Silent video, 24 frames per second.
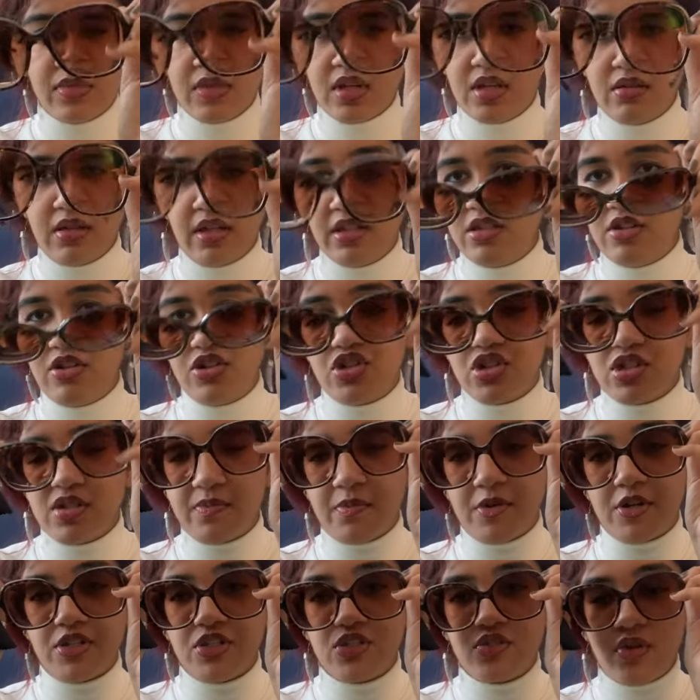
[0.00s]
like, they're just
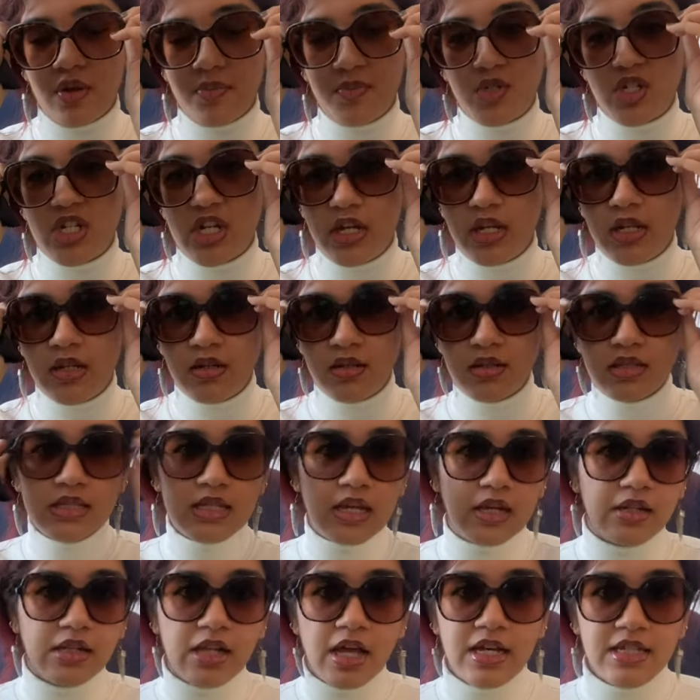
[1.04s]
prescription
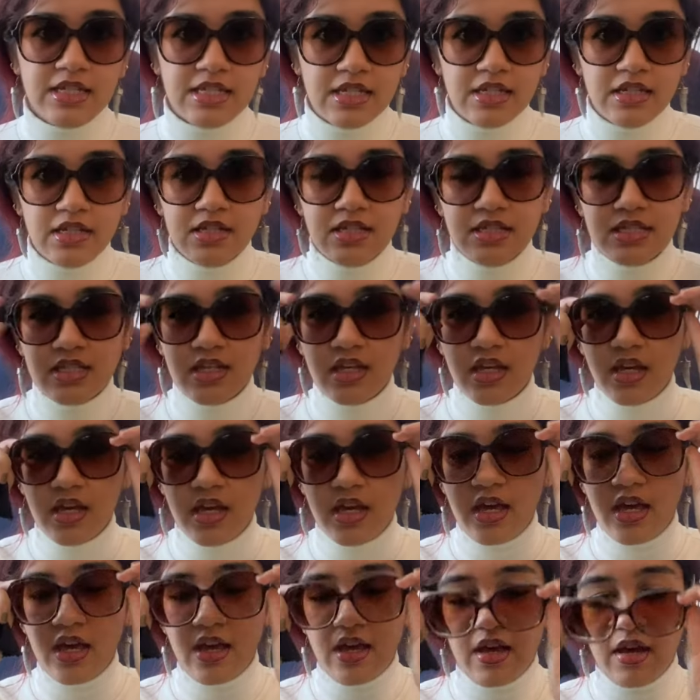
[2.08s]
sunglasses
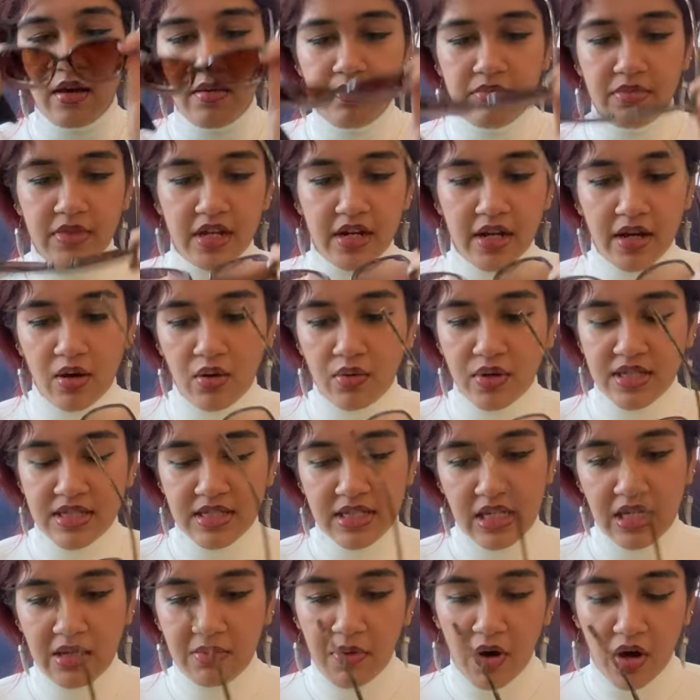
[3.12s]
that I always
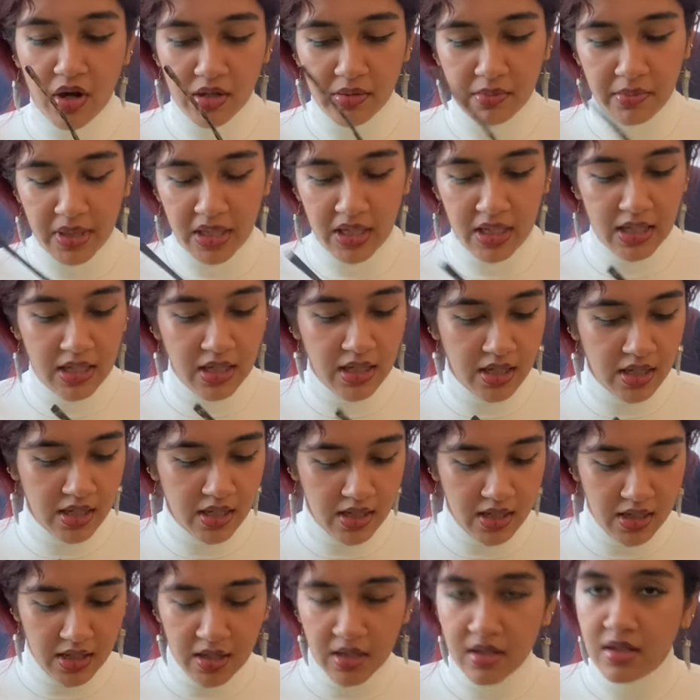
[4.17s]
keep on me.
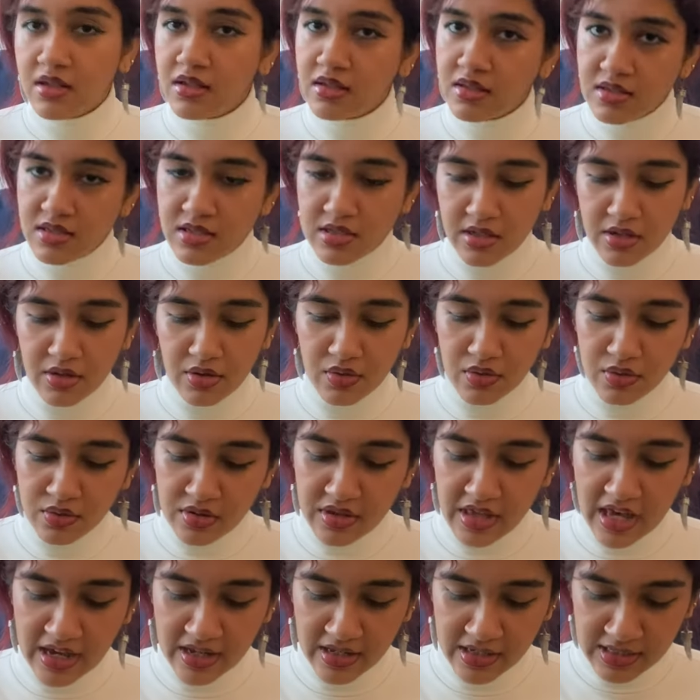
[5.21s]
So
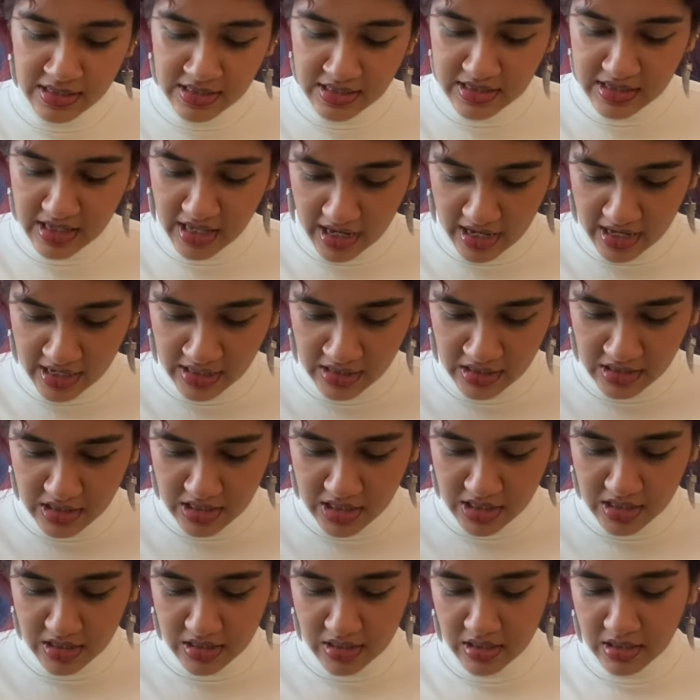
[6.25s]
that is that.
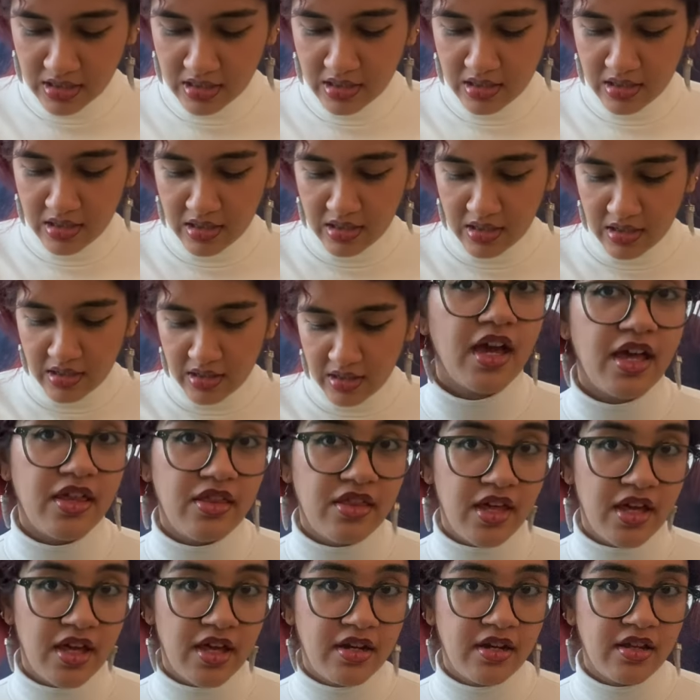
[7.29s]
And
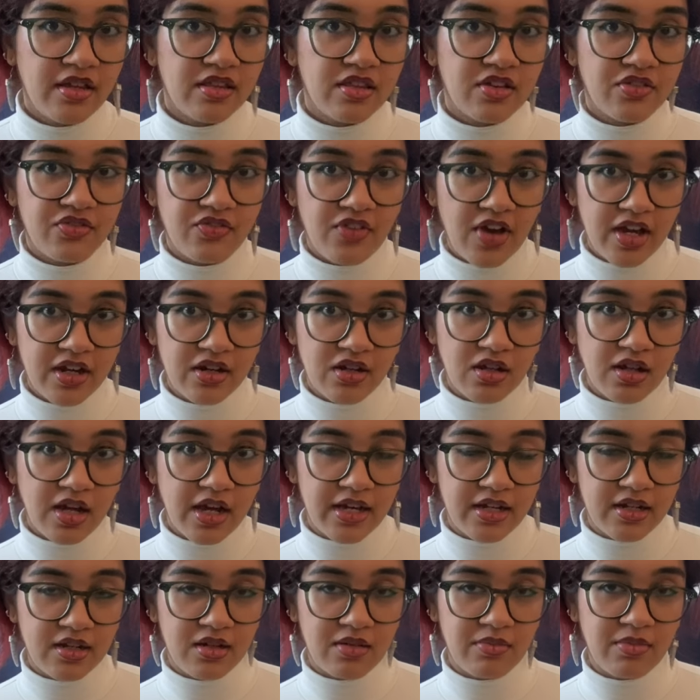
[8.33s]
then the final
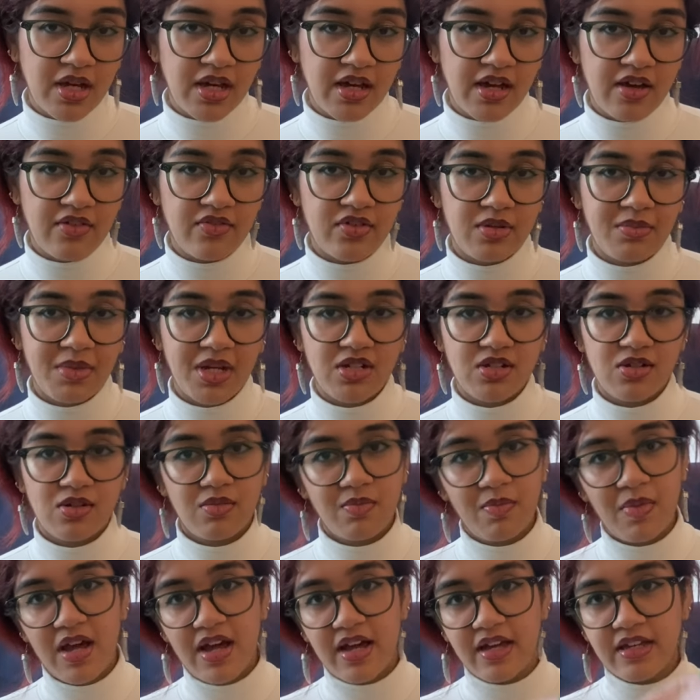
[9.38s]
item I have in my
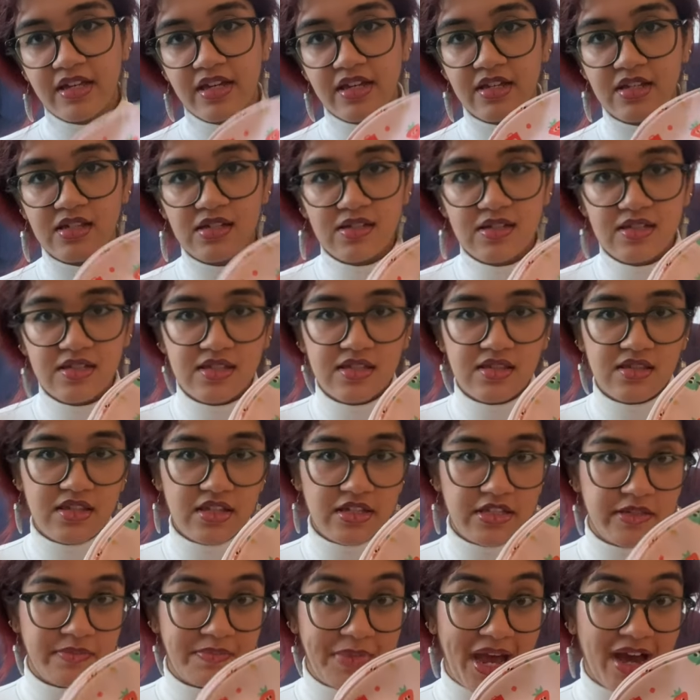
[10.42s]
tote bag is
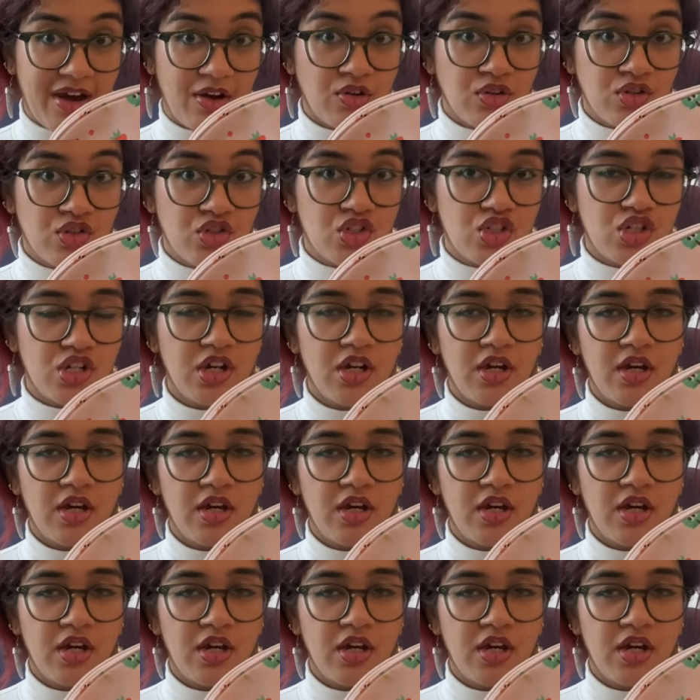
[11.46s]
this pouch.